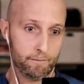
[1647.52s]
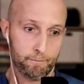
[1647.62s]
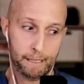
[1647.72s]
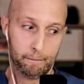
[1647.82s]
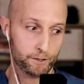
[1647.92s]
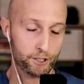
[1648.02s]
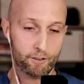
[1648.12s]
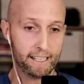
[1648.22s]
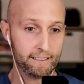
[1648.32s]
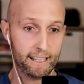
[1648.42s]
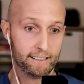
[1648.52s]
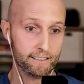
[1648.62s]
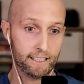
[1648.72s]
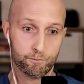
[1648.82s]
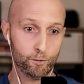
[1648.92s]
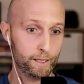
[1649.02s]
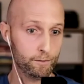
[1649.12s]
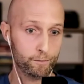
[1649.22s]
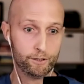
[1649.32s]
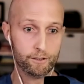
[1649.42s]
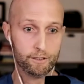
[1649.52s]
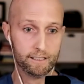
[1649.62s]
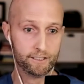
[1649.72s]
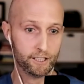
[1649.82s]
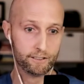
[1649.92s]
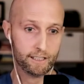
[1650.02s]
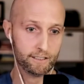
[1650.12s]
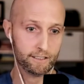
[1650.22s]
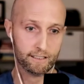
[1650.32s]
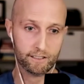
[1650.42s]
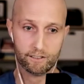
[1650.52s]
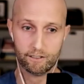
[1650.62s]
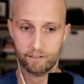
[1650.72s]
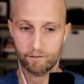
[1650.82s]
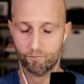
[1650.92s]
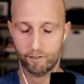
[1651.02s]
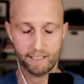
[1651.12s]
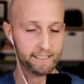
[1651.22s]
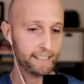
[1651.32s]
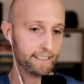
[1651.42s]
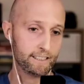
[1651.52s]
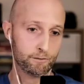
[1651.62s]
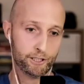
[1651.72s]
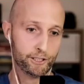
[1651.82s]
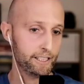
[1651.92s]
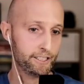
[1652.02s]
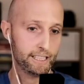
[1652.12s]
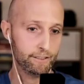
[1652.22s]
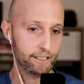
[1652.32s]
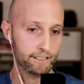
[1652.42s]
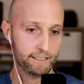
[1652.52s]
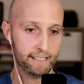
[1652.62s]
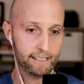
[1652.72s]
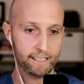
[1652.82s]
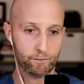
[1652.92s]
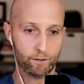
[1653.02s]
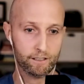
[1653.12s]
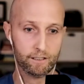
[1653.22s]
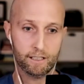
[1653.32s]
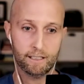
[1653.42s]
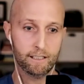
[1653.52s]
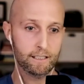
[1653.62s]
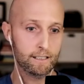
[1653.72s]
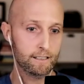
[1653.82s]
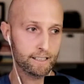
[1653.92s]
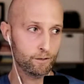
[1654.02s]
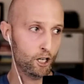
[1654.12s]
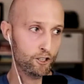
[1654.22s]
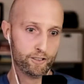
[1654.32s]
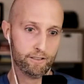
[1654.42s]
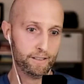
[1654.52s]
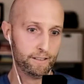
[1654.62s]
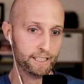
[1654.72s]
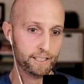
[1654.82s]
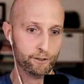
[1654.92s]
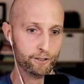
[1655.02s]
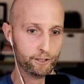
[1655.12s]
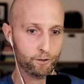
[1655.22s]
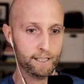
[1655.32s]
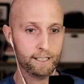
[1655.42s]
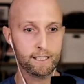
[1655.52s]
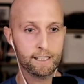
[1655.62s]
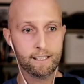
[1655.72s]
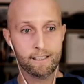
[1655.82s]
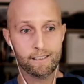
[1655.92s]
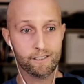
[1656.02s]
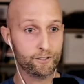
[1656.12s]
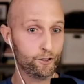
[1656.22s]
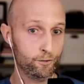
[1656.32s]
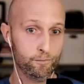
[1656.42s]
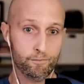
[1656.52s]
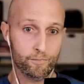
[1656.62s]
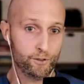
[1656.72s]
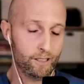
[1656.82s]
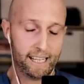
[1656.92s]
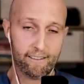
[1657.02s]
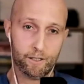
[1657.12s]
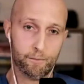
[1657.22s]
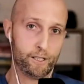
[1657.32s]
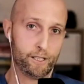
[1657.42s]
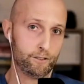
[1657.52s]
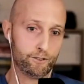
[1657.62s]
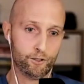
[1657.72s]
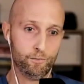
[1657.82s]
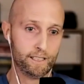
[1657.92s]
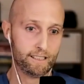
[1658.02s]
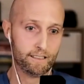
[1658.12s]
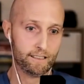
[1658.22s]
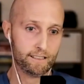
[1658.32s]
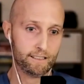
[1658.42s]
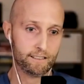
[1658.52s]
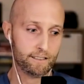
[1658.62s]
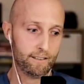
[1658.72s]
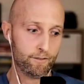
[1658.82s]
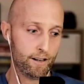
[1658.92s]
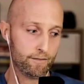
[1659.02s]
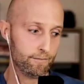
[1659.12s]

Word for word: people's direct access mobile numbers. It's just it's it's ridiculous what you can achieve in this day and age with you know 150 200 quid yeah. zoom like everybody on zoom like this is a, a,